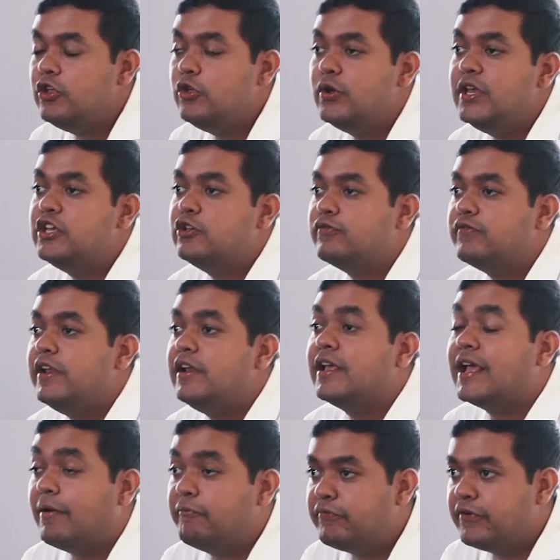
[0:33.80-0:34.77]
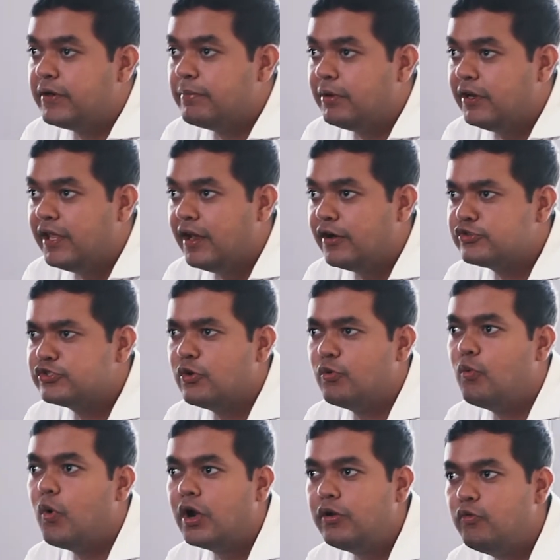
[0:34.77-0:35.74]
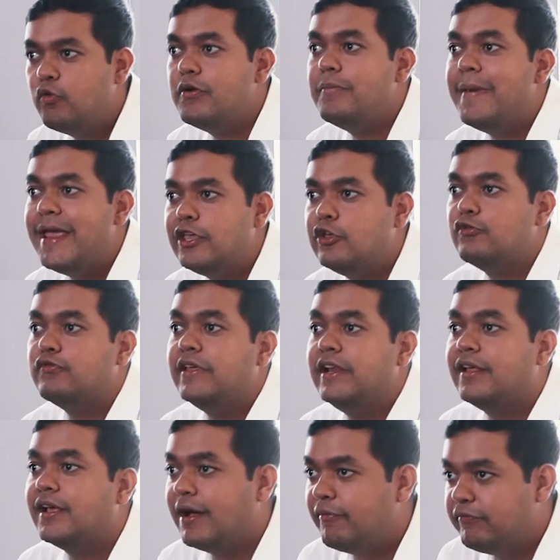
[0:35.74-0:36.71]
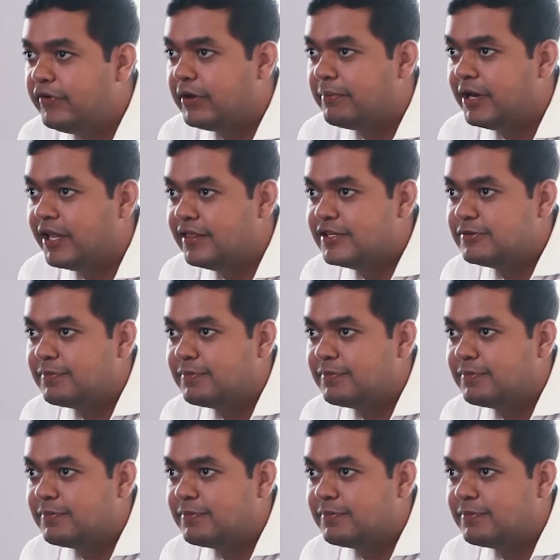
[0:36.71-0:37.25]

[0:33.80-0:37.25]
you need to feel comfortable here. So what would make you feel comfortable at this